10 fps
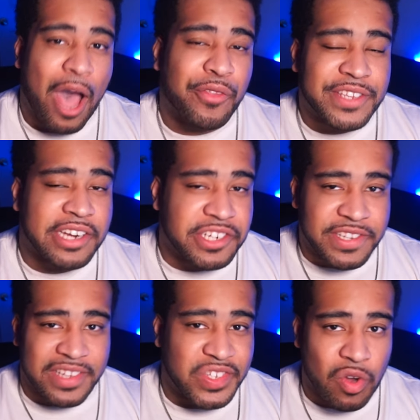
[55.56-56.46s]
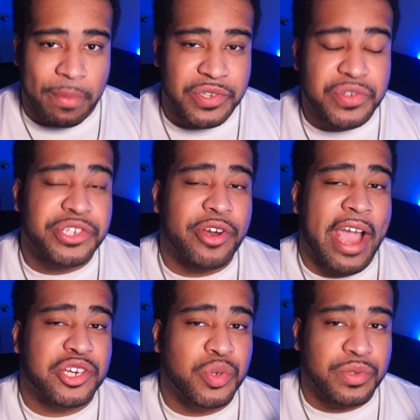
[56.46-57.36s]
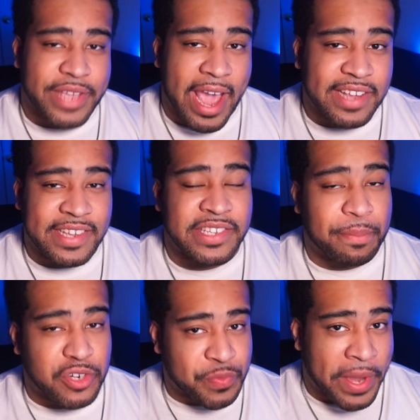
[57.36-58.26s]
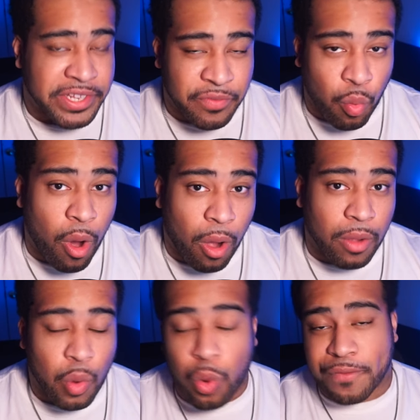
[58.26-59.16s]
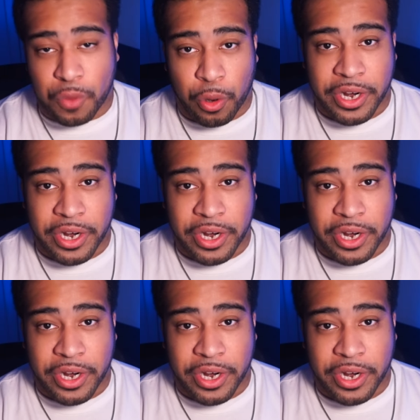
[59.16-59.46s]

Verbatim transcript: this actually sets you up is using your actual text as a perspective wall or flooring